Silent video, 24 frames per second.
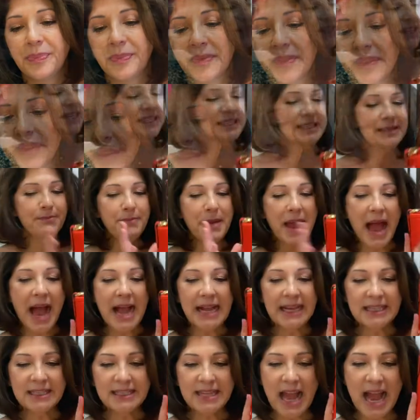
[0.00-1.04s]
This
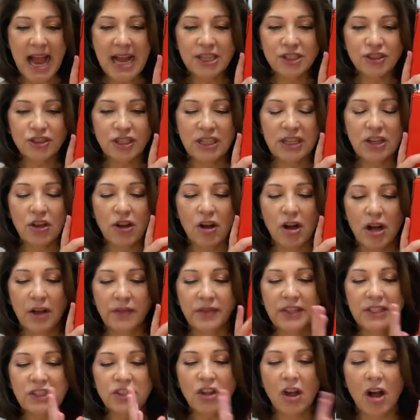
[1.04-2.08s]
bag is actually called
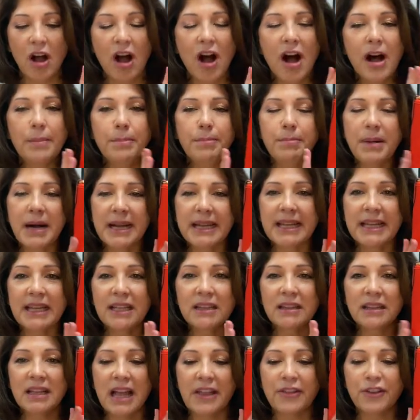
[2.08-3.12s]
the Tall Bucket
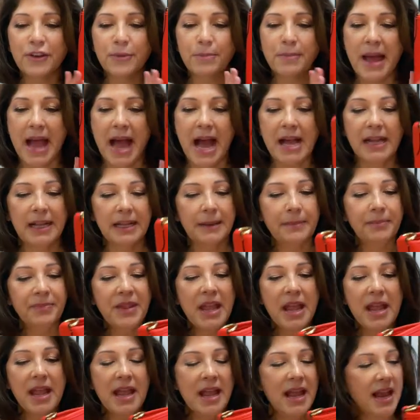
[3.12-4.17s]
Leather Bag,
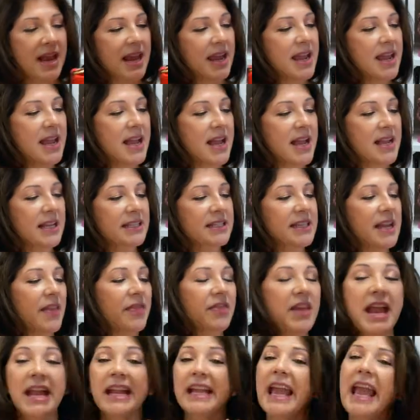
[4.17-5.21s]
and
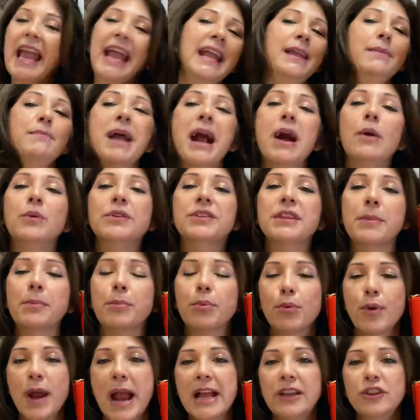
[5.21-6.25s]
they came out with a
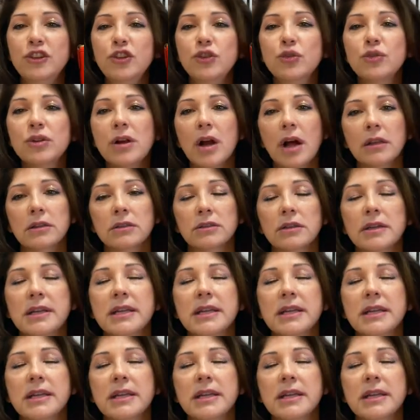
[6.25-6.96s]
brand new color.